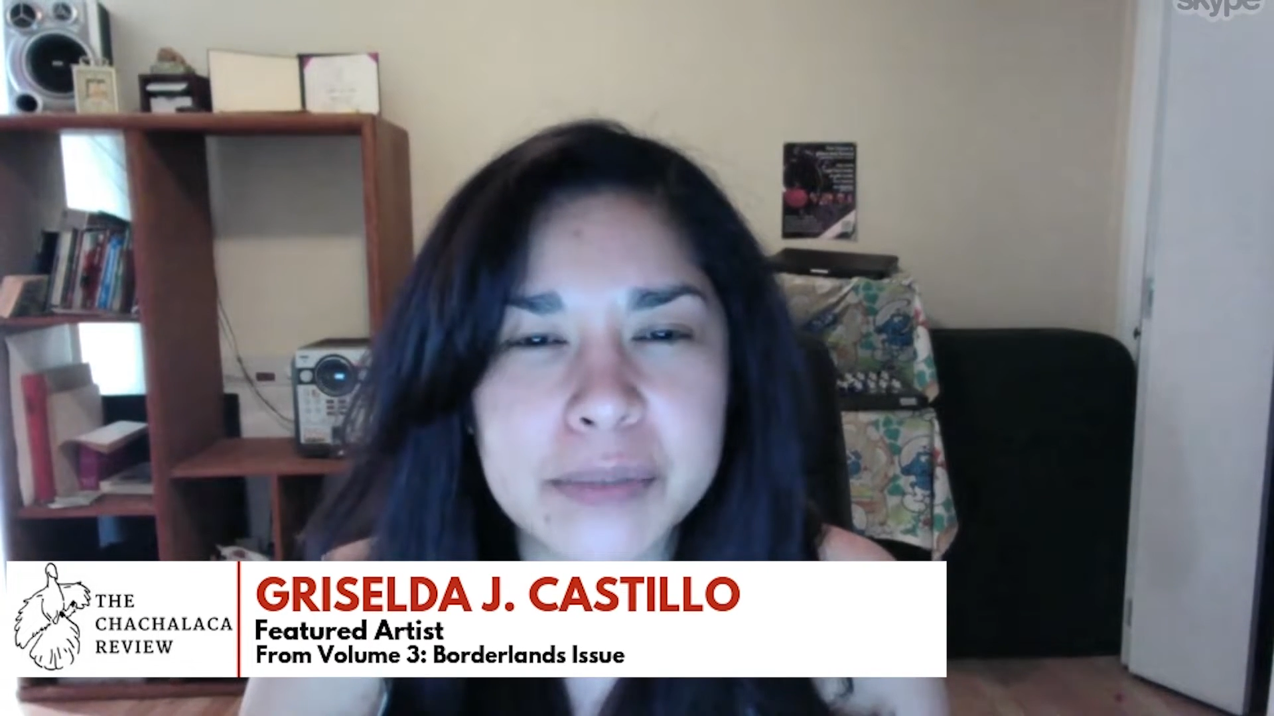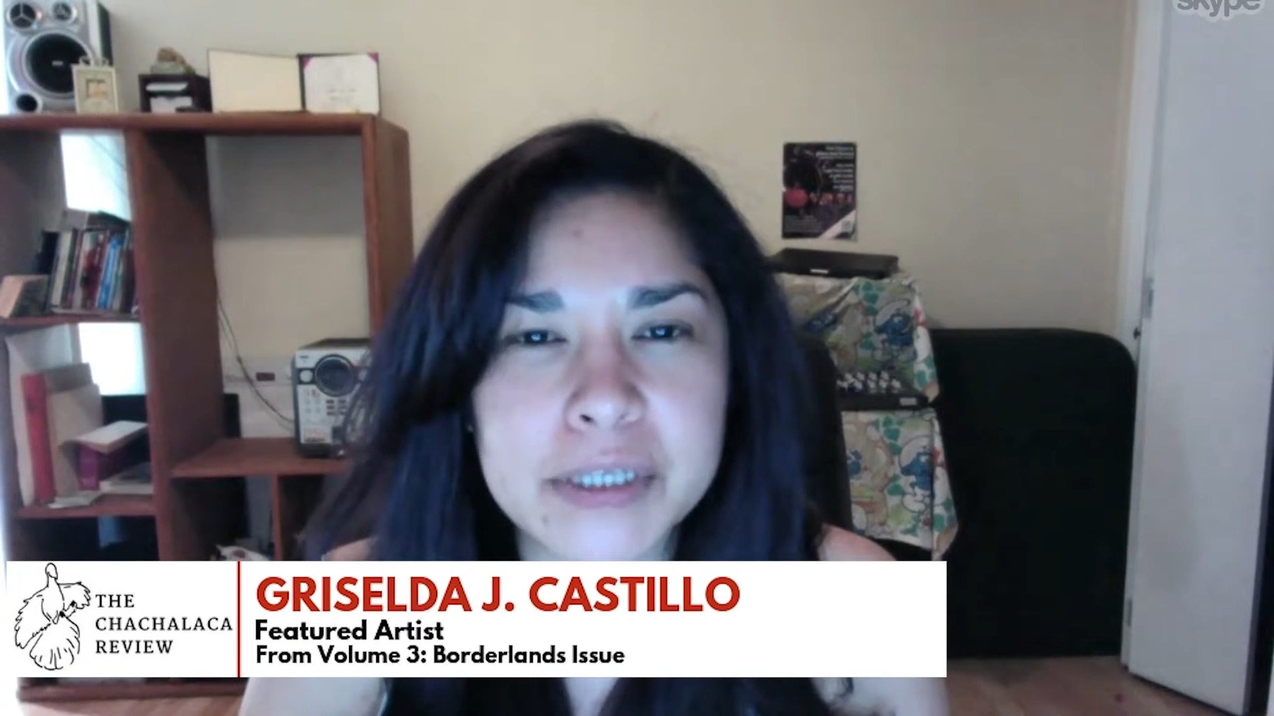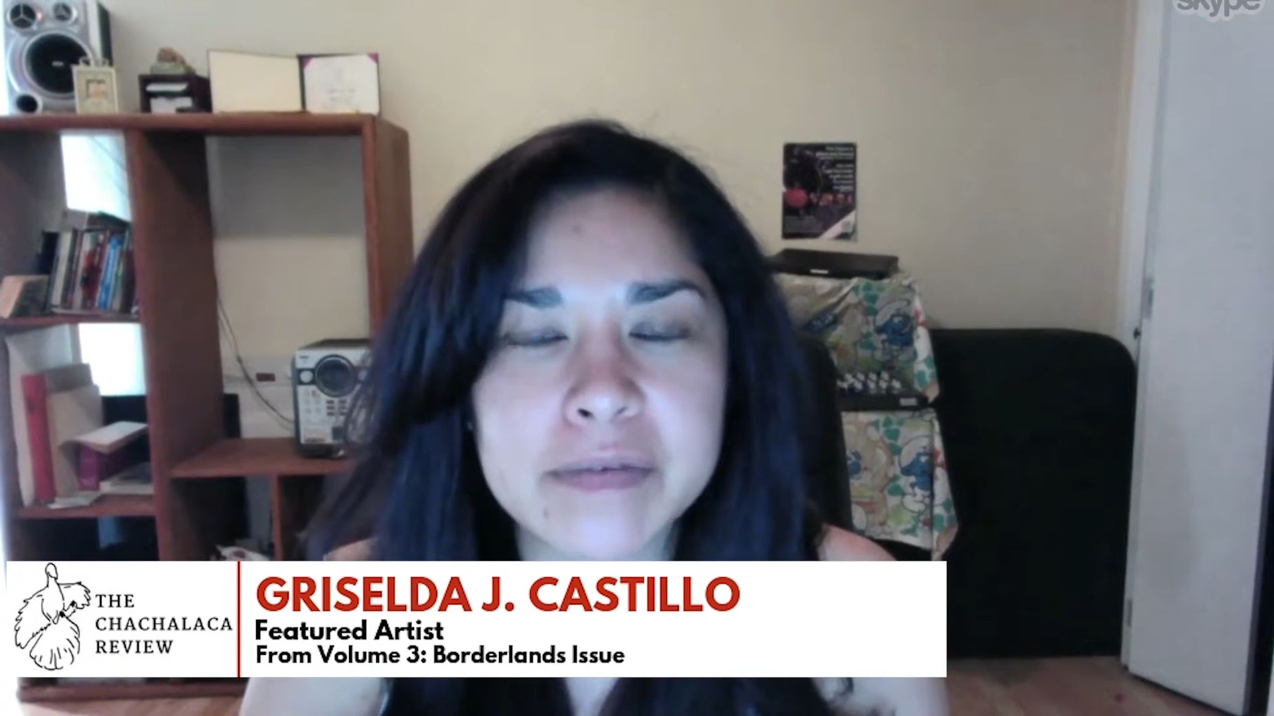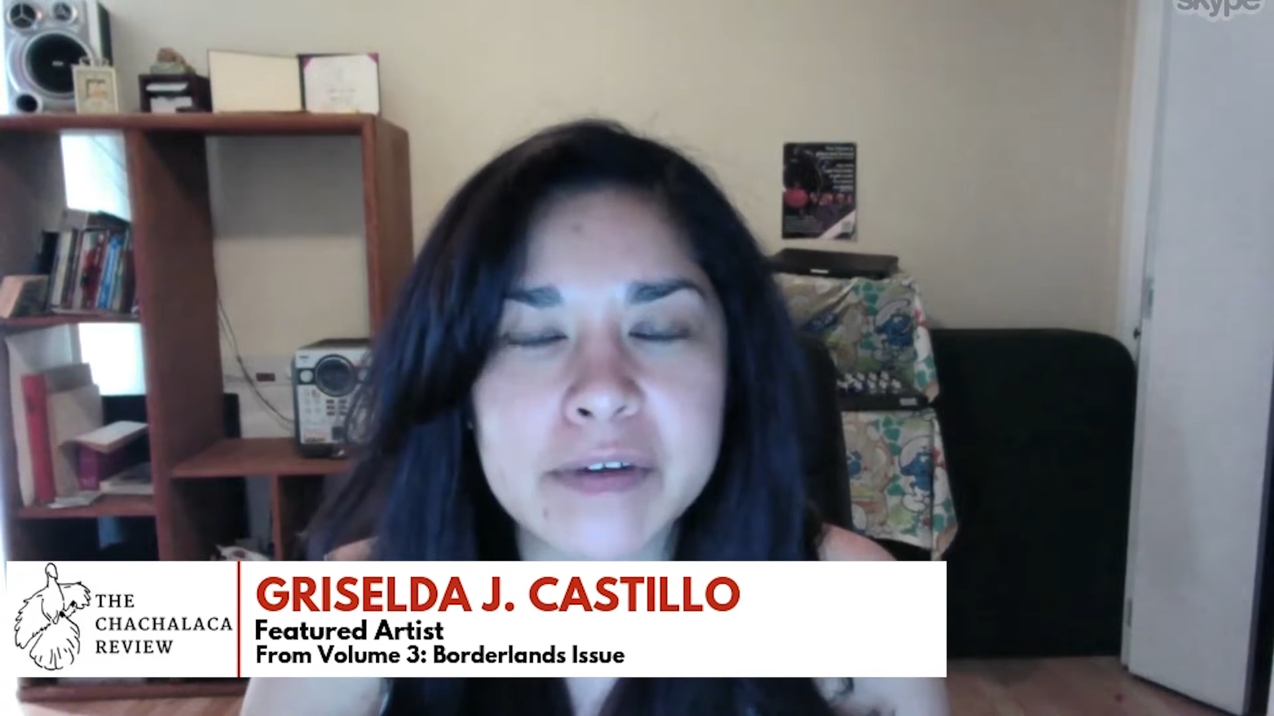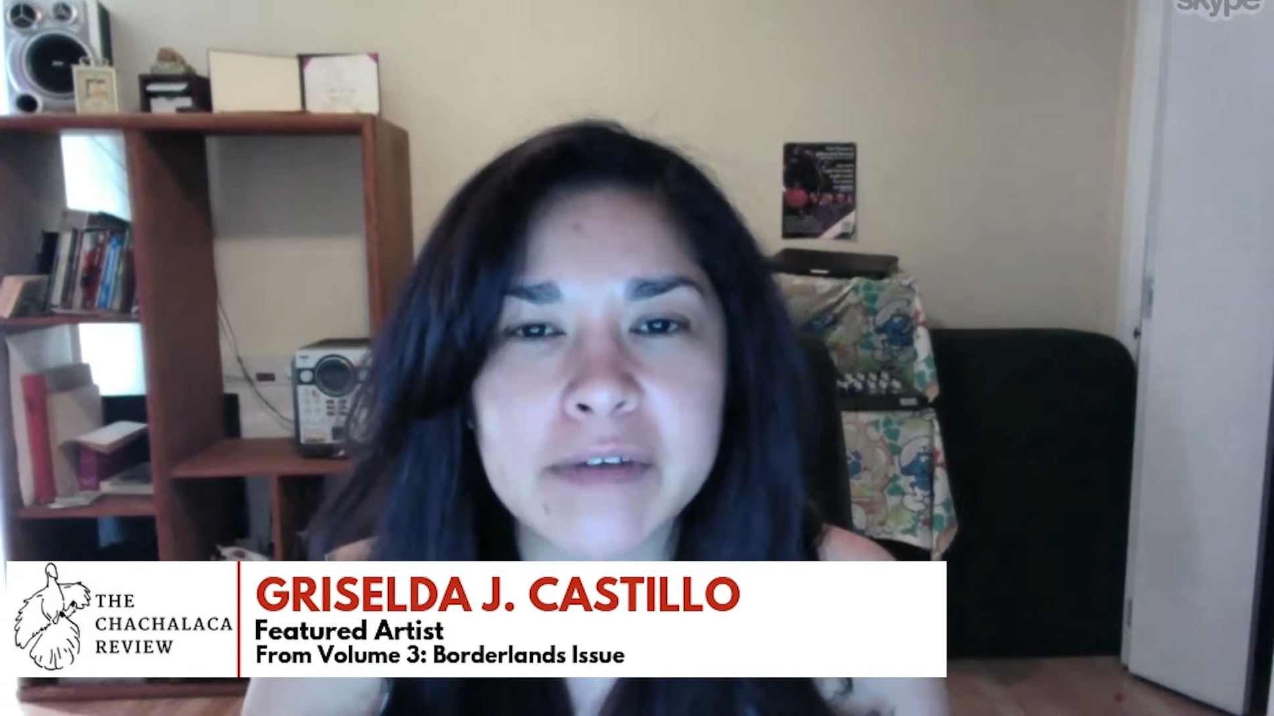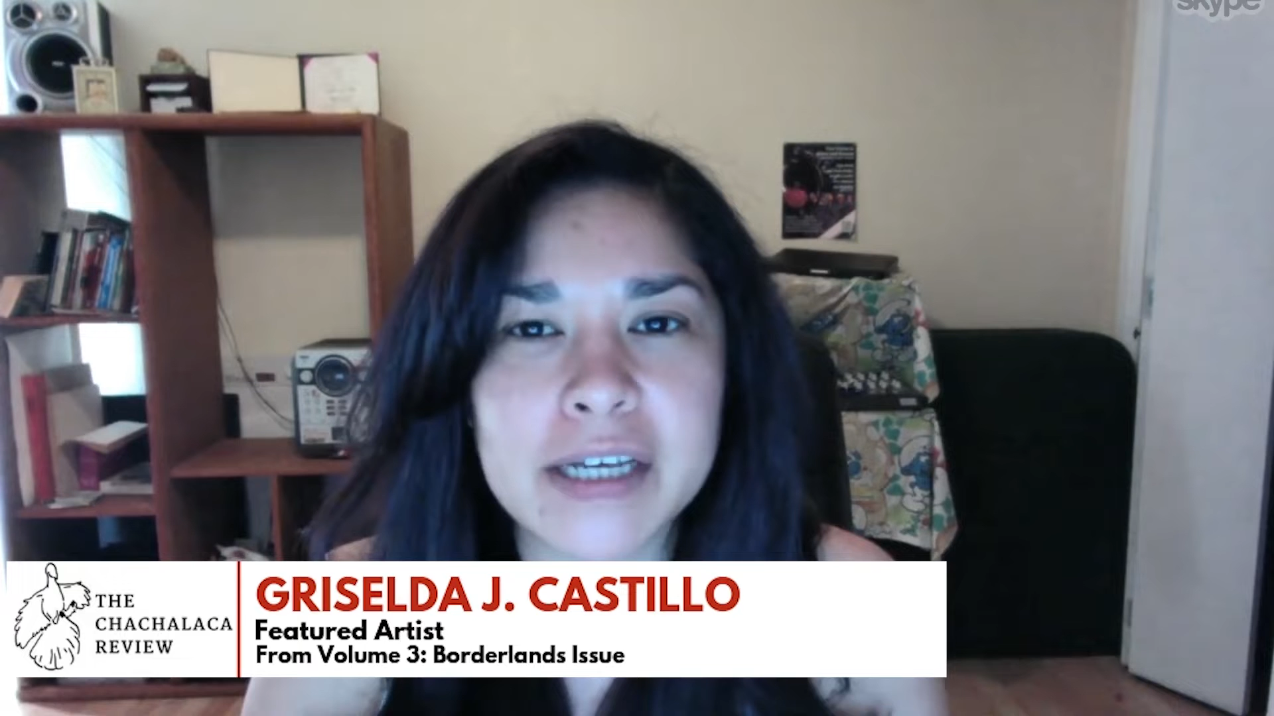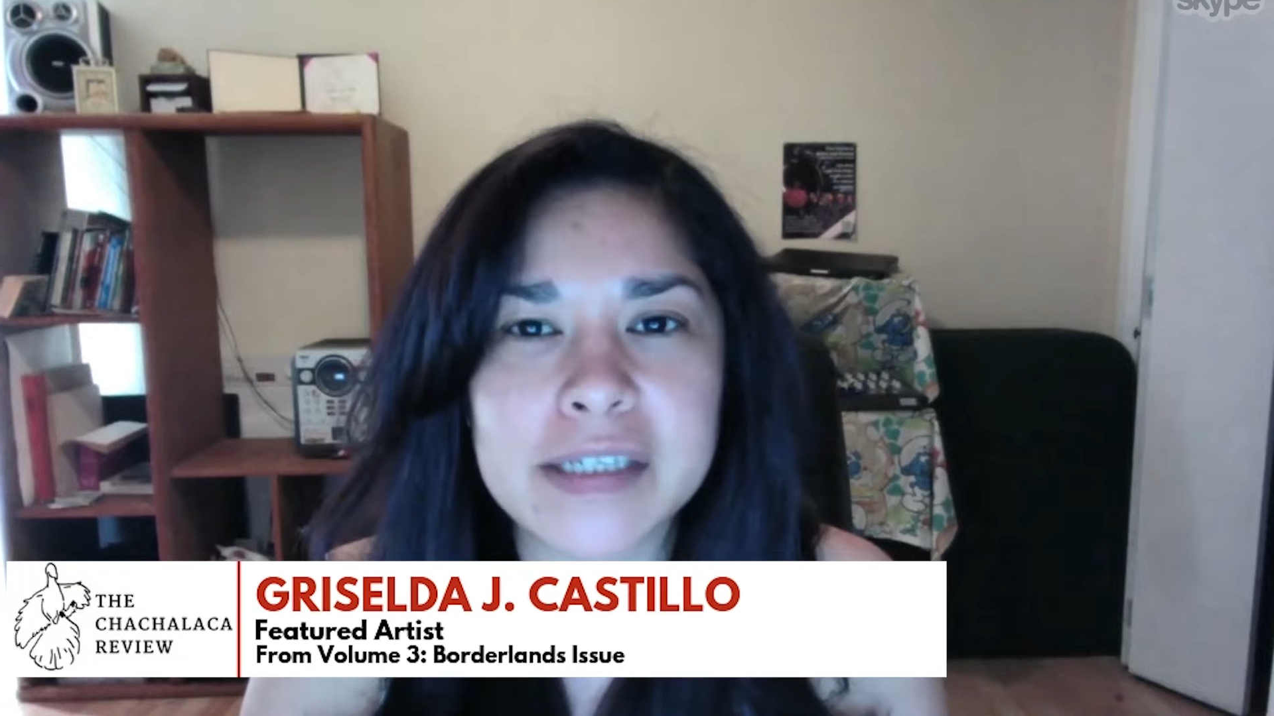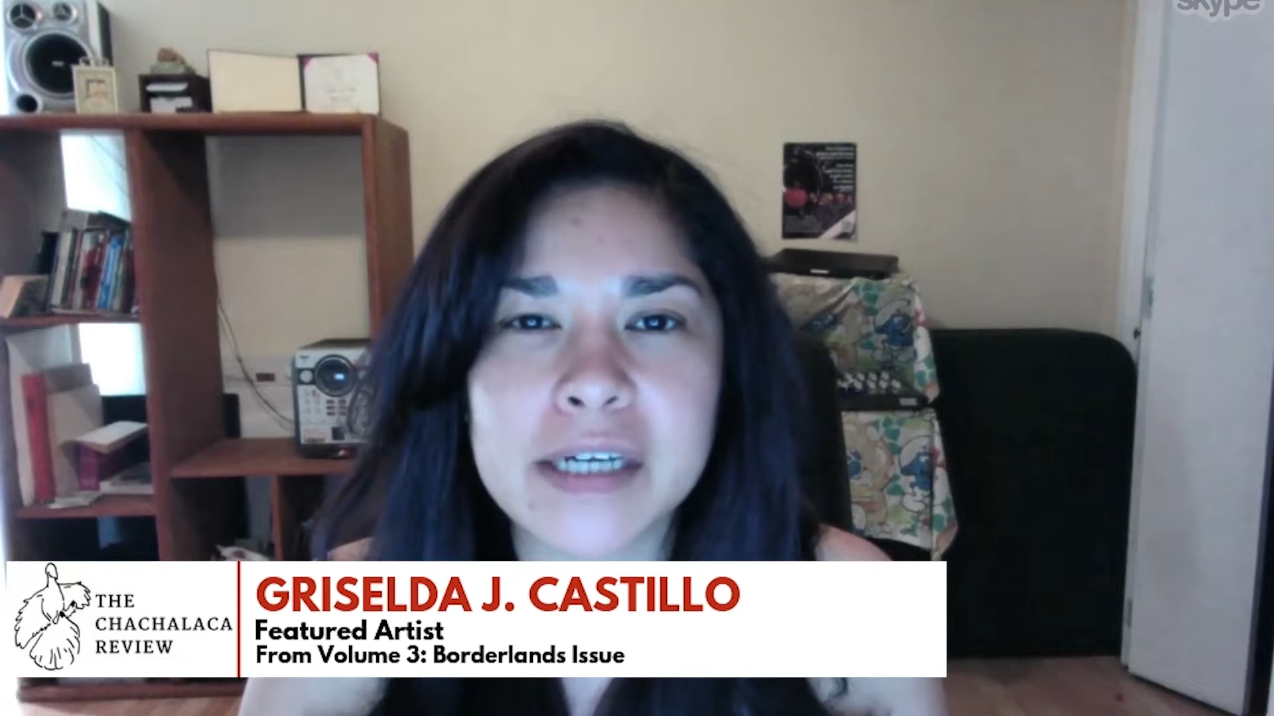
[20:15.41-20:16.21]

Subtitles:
piece of advice